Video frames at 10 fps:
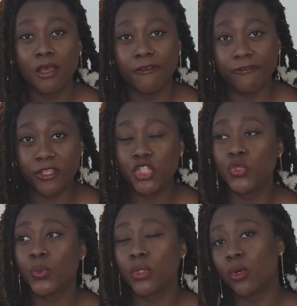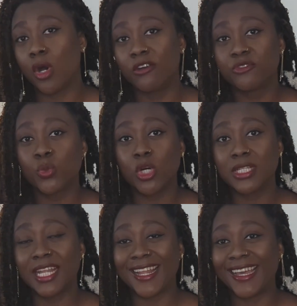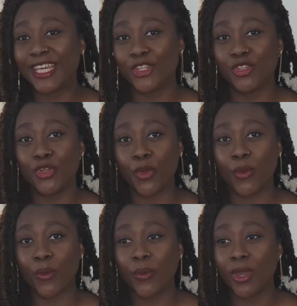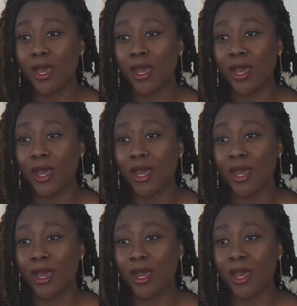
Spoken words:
visual of what, like, you know,